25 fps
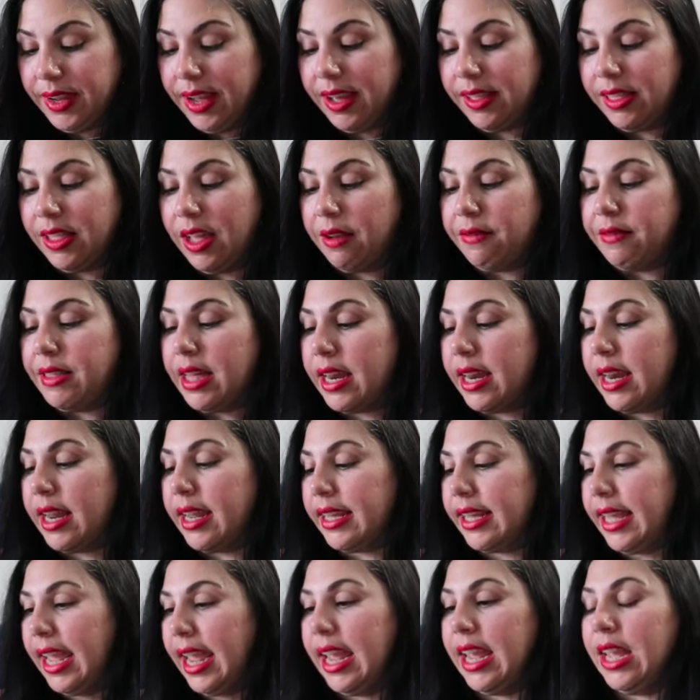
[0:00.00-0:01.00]
I love that
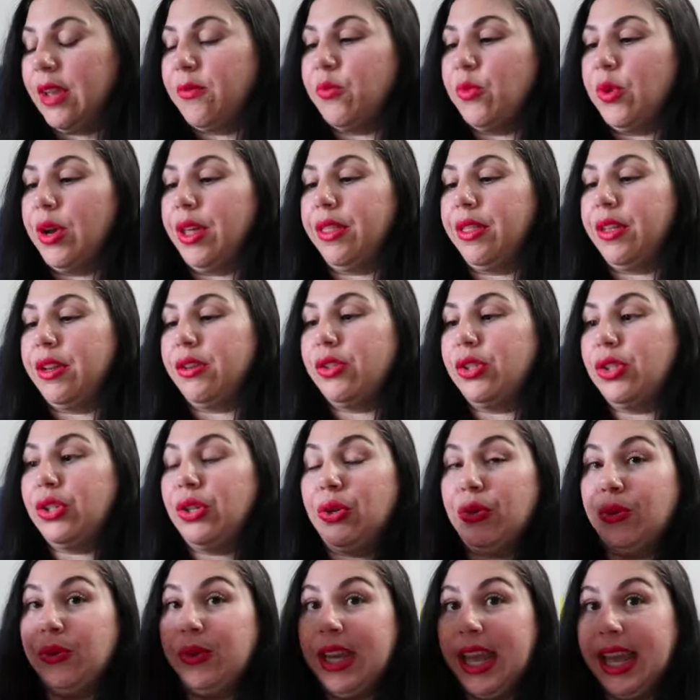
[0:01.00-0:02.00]
it came with
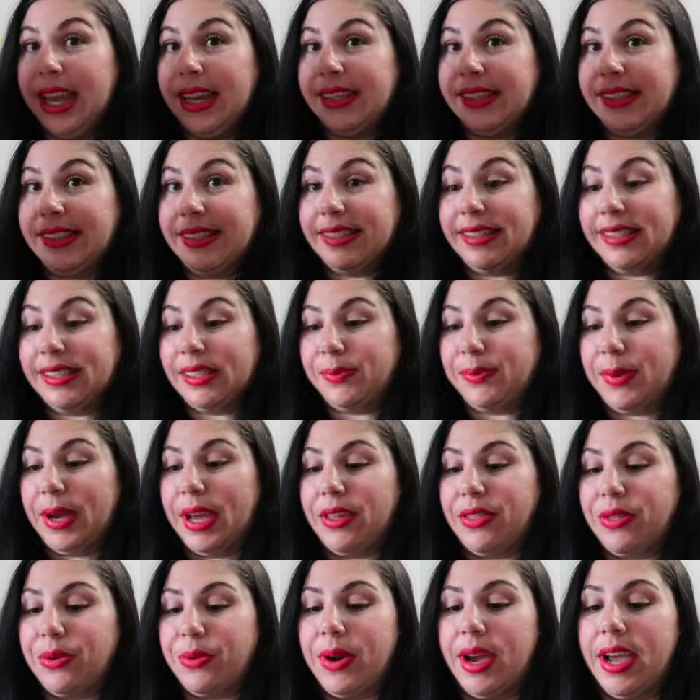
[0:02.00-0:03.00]
2 cases,
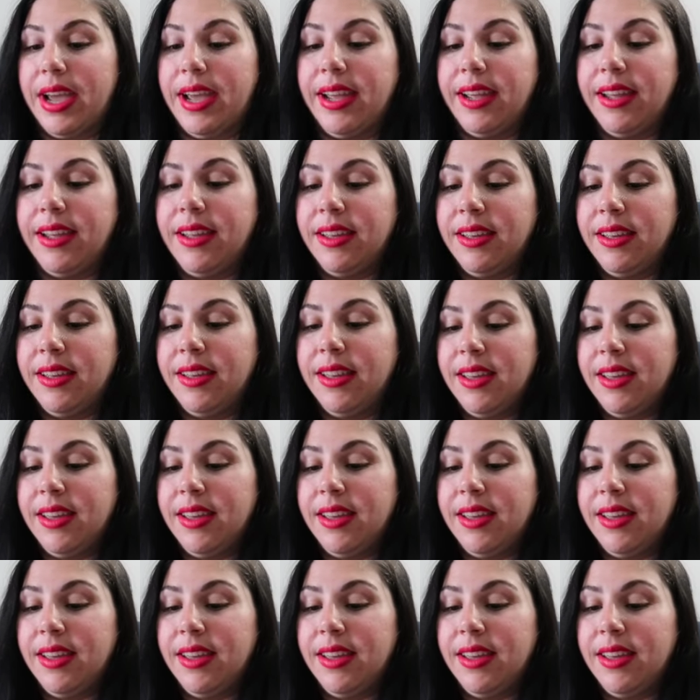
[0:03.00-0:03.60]
by the way.